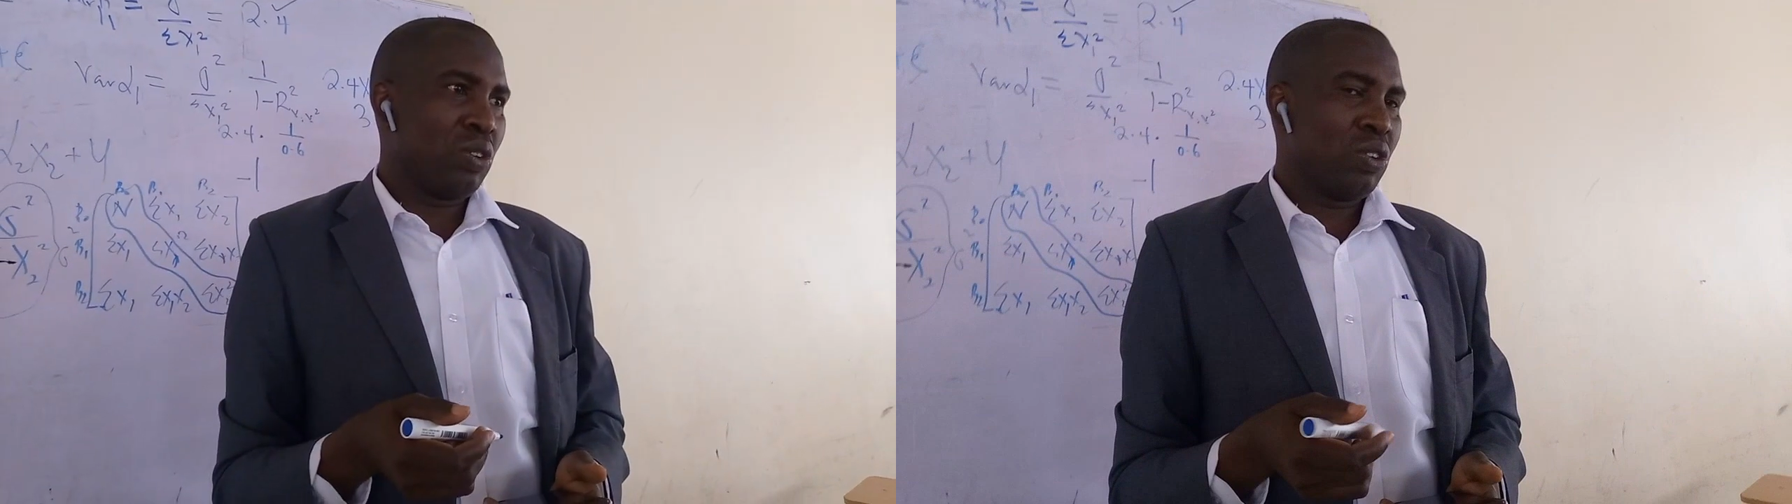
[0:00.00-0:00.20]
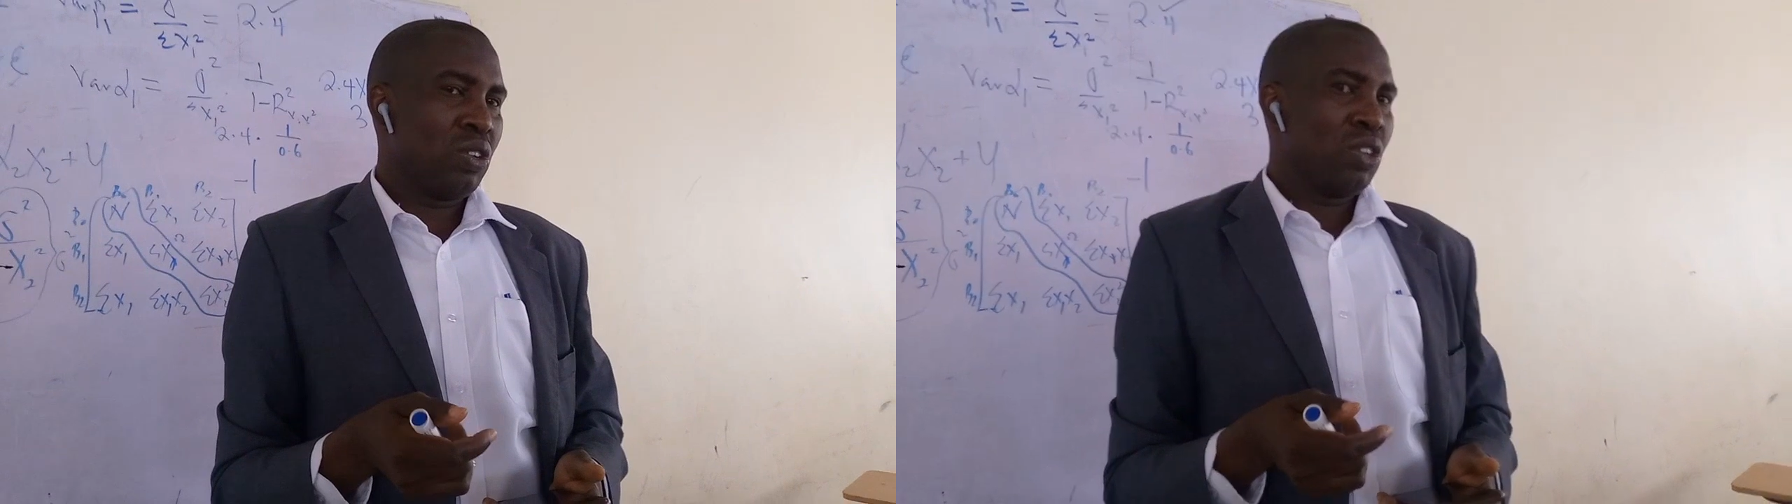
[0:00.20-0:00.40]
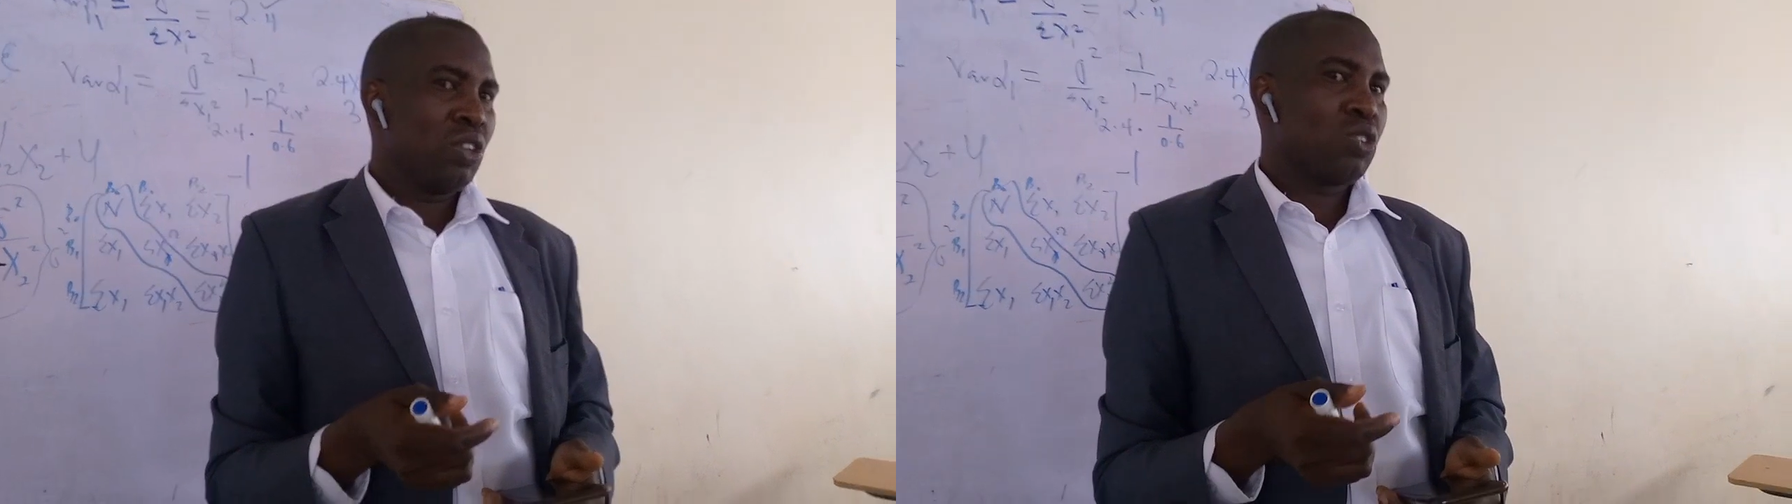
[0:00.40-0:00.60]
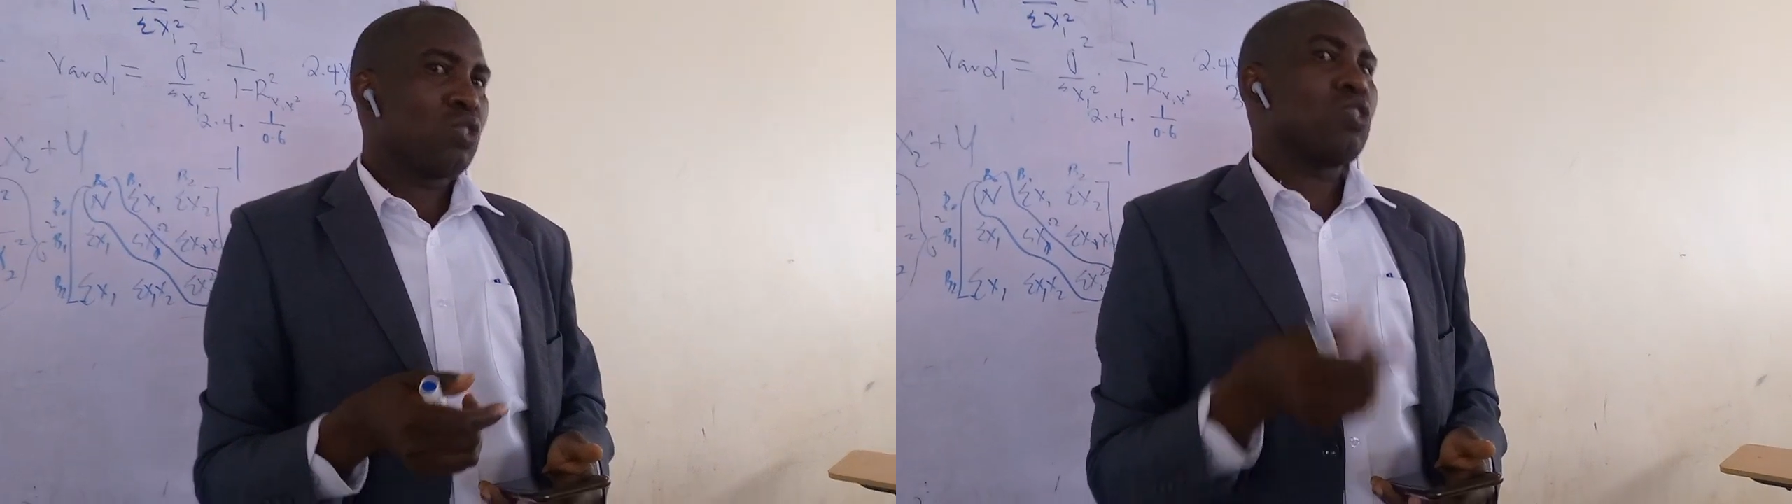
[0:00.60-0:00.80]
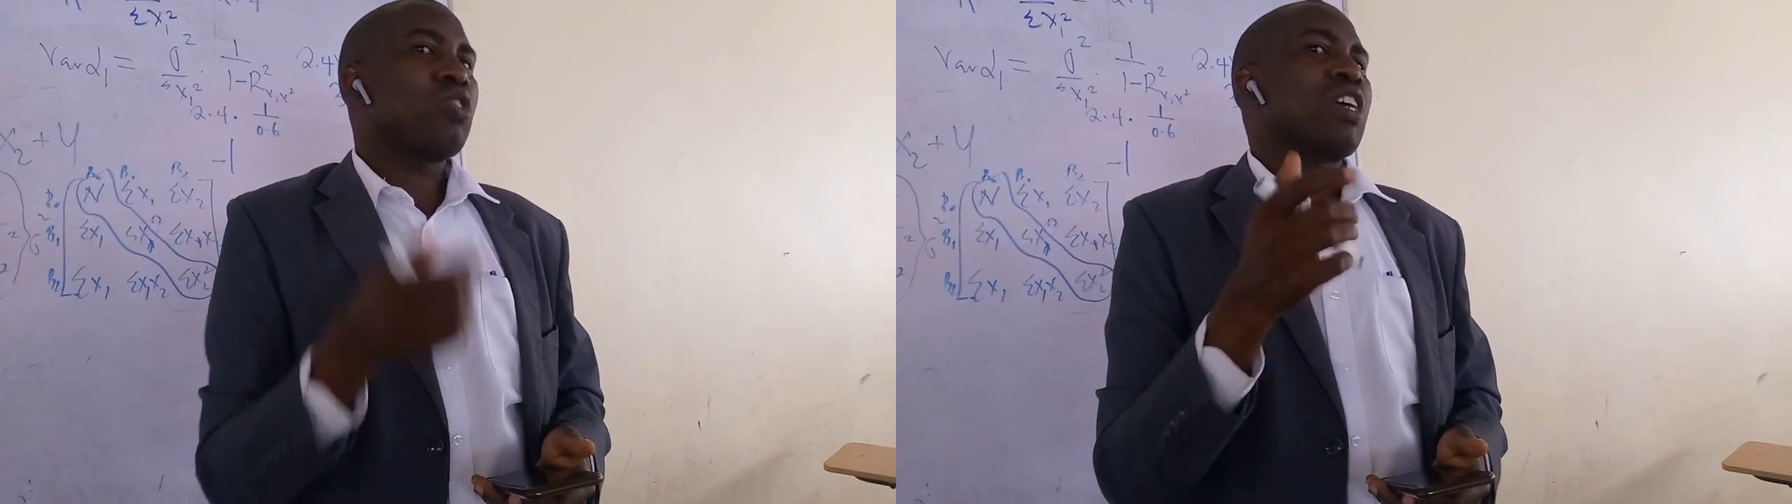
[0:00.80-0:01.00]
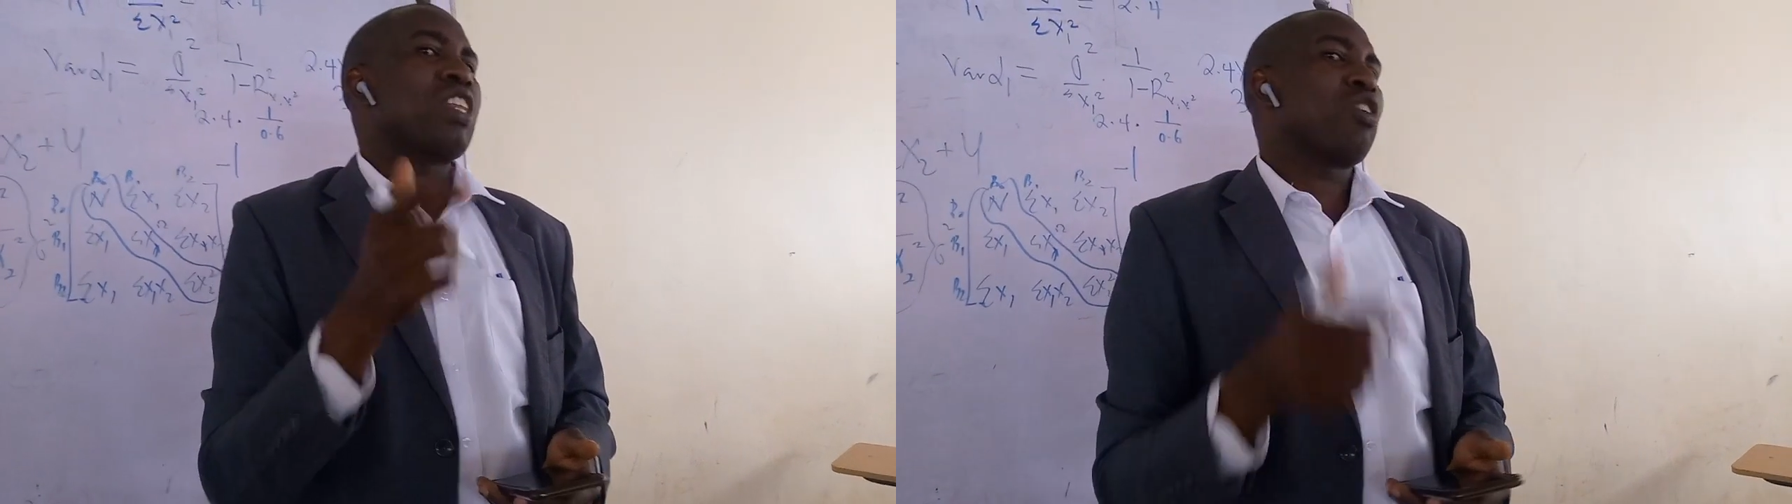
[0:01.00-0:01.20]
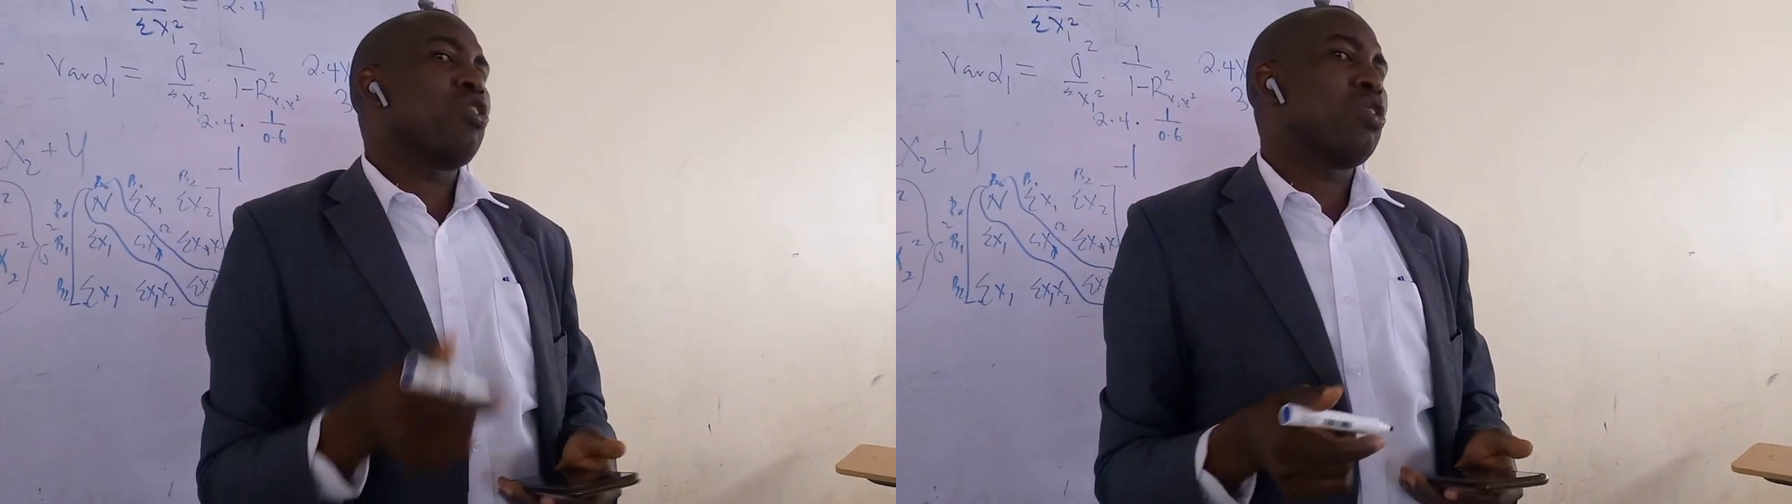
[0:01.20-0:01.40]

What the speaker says: So those are the consequences